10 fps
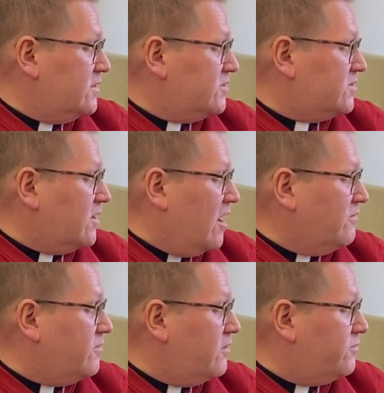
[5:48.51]

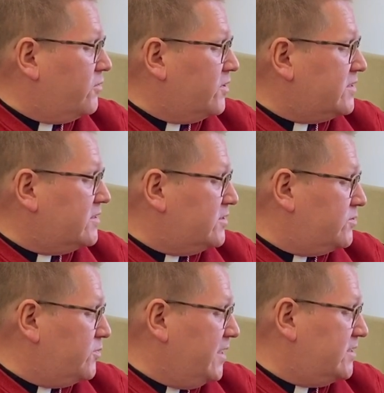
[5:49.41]
Soft voices
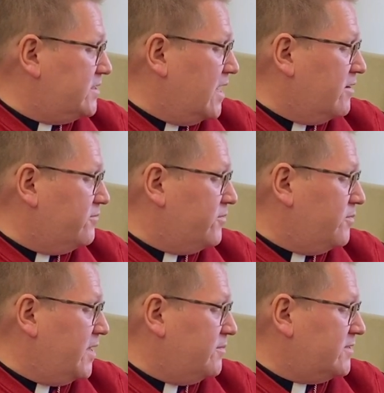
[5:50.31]
reached out
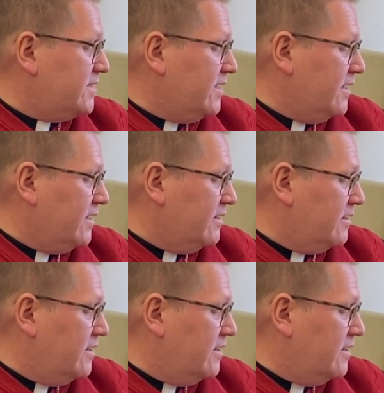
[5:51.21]
from them singing.